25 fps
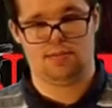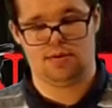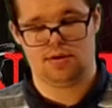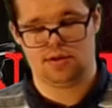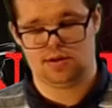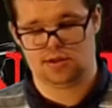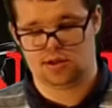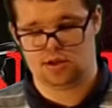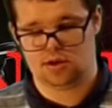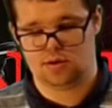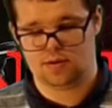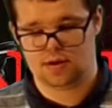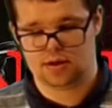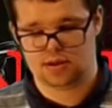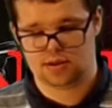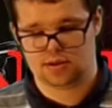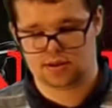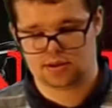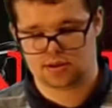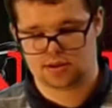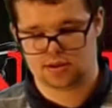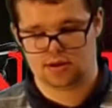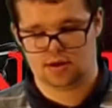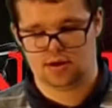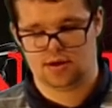is
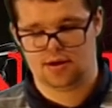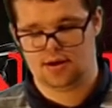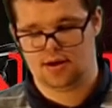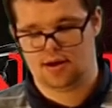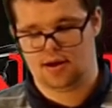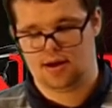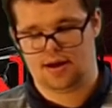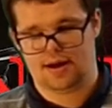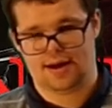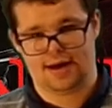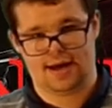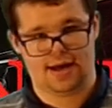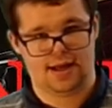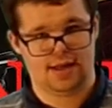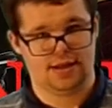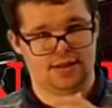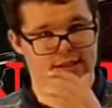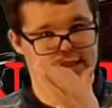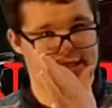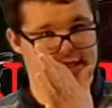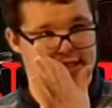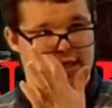Lewis, and